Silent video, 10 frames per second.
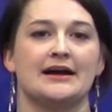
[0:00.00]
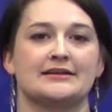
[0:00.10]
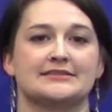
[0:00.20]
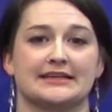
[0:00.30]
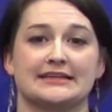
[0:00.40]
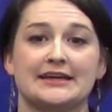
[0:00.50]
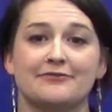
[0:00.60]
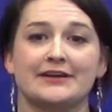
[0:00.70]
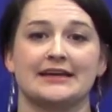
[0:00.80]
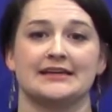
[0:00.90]

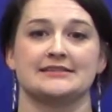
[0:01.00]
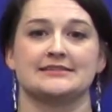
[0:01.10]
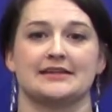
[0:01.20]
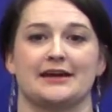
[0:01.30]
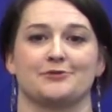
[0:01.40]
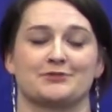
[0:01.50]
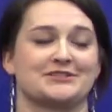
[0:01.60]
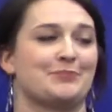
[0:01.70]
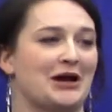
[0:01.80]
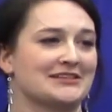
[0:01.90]
significant
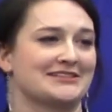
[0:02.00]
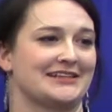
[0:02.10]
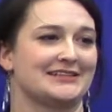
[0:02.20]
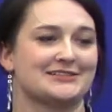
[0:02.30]
responses.